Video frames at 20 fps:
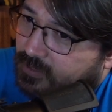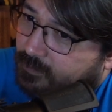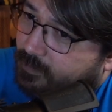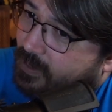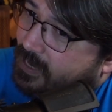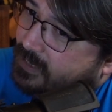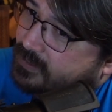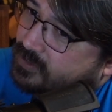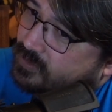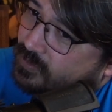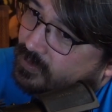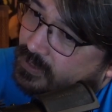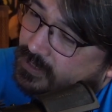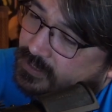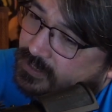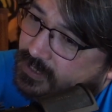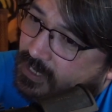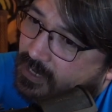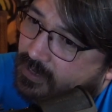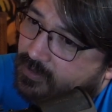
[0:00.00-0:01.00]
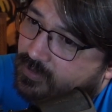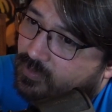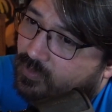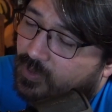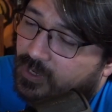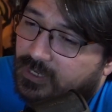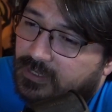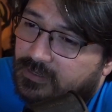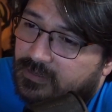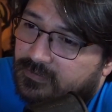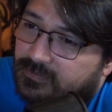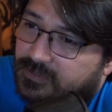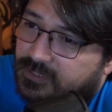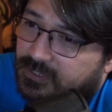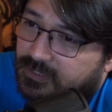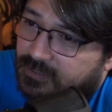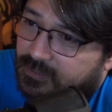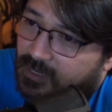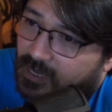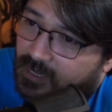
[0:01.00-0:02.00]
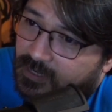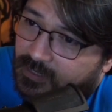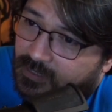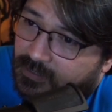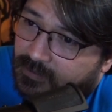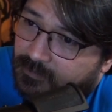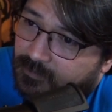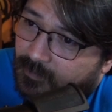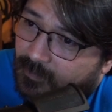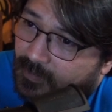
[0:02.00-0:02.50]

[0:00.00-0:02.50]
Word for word: to pass through his side of the ring of Szgany.